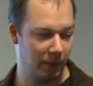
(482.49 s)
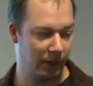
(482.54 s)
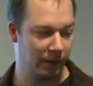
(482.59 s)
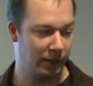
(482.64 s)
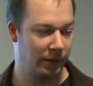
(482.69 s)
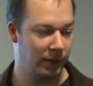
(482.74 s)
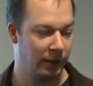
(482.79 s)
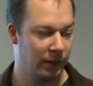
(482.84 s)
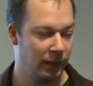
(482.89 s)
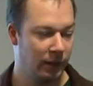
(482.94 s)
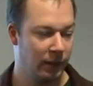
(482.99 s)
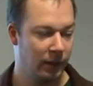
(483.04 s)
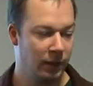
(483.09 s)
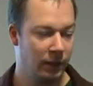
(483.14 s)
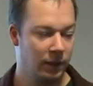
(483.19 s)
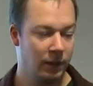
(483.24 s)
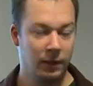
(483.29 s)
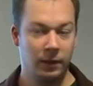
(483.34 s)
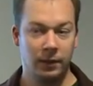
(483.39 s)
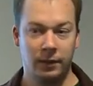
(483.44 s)
But
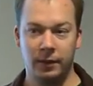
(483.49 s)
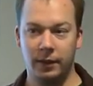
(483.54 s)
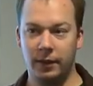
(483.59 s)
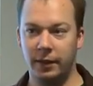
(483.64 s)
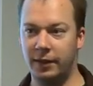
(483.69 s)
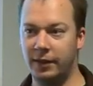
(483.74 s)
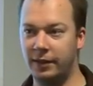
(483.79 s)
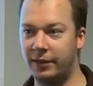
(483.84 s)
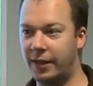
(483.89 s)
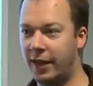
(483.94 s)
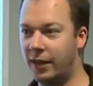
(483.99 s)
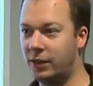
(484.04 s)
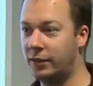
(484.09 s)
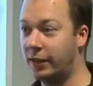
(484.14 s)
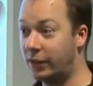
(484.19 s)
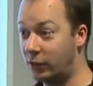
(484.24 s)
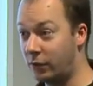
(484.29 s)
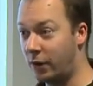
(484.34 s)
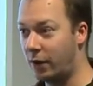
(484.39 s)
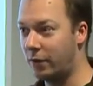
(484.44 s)
in this case,
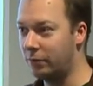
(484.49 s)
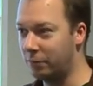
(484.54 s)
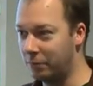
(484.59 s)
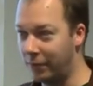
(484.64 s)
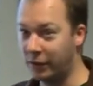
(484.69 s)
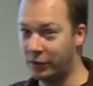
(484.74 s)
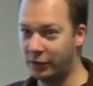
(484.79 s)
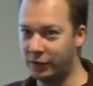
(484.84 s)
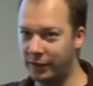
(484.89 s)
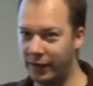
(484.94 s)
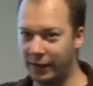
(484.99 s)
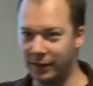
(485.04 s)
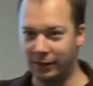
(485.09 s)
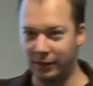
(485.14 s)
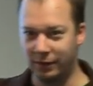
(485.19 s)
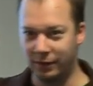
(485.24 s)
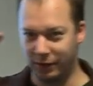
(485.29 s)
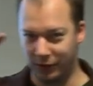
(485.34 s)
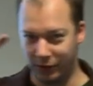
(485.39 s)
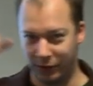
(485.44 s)
that's why I mentioned that
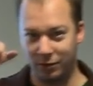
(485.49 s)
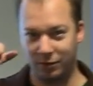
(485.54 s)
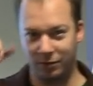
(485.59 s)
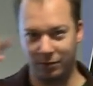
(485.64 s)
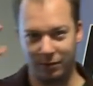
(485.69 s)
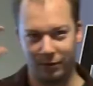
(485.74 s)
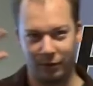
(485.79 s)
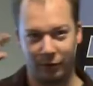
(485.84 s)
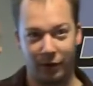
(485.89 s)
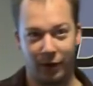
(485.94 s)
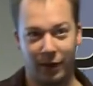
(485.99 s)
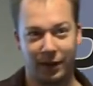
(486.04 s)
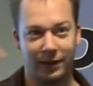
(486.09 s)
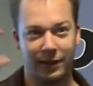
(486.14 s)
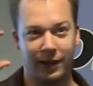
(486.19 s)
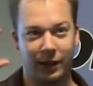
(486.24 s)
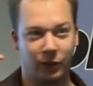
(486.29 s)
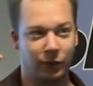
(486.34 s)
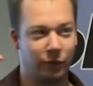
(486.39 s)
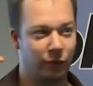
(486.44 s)
this file
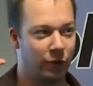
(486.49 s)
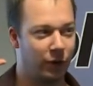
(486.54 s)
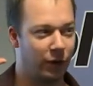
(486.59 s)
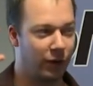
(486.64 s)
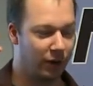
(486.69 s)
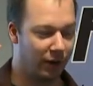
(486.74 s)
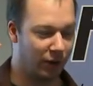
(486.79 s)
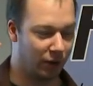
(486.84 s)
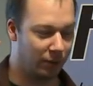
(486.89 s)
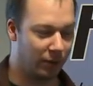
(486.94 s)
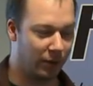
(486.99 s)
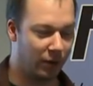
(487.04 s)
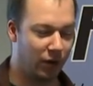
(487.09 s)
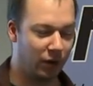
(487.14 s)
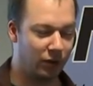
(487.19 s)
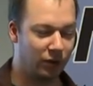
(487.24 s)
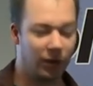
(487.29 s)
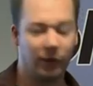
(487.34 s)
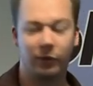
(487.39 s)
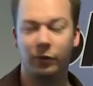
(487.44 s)
clears 4 URLs,
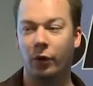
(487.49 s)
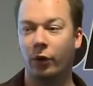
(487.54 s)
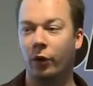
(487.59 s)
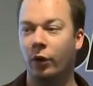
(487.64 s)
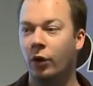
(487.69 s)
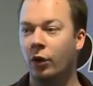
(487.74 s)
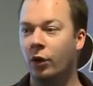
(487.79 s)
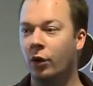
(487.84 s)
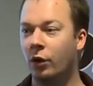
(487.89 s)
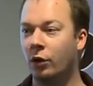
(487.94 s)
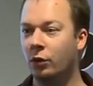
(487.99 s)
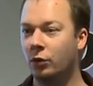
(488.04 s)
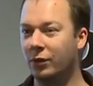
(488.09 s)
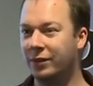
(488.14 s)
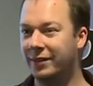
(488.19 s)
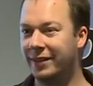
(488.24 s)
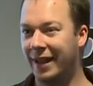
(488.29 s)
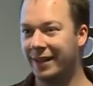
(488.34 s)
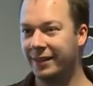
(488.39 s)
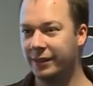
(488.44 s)
because it will do
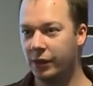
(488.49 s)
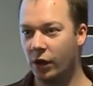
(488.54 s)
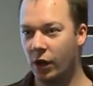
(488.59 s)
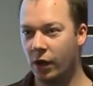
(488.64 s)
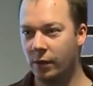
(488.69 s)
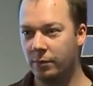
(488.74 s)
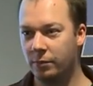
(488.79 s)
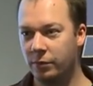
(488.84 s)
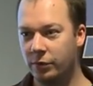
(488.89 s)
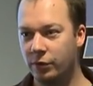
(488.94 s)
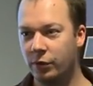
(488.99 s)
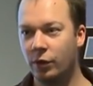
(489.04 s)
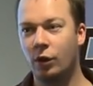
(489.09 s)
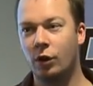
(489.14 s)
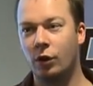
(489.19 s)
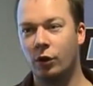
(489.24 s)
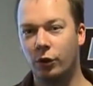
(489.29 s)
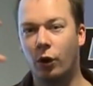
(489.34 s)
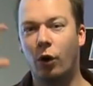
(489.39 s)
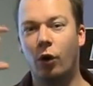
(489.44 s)
10 times
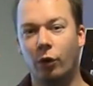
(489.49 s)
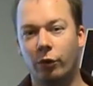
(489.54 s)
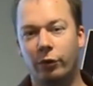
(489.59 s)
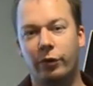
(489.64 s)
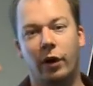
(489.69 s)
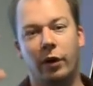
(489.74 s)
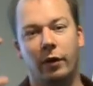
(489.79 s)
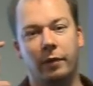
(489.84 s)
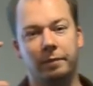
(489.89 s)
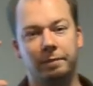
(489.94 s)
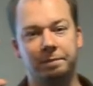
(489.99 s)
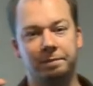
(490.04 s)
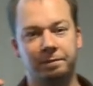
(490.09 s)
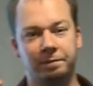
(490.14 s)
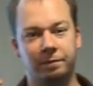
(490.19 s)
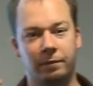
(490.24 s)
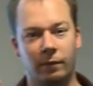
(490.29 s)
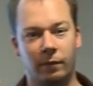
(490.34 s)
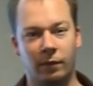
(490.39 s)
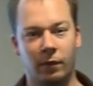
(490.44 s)
the whole file.
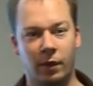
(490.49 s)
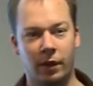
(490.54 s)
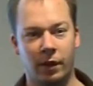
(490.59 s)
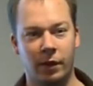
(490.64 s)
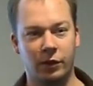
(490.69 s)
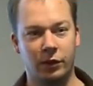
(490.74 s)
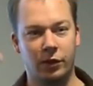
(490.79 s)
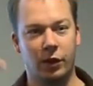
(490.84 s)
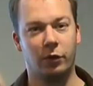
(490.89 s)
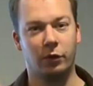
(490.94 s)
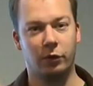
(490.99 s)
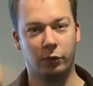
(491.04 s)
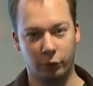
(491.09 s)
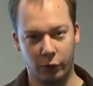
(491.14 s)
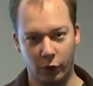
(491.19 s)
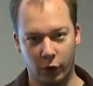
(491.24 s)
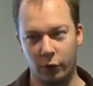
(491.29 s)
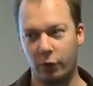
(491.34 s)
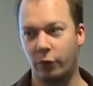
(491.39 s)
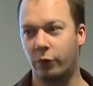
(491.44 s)
So it
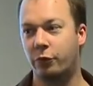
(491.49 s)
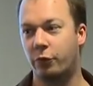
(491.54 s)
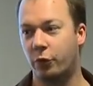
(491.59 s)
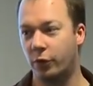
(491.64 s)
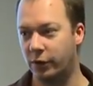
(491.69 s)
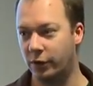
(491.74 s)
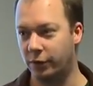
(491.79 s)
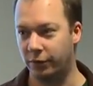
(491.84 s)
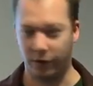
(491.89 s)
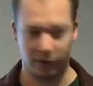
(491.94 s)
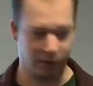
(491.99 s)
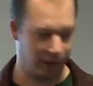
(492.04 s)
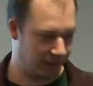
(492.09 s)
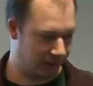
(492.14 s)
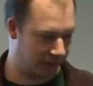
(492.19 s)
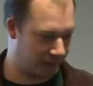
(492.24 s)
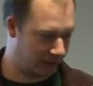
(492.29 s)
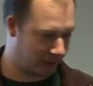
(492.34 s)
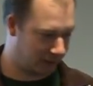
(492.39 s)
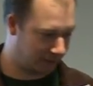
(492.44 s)
will run 40
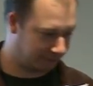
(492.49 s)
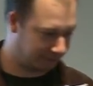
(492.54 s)
requests.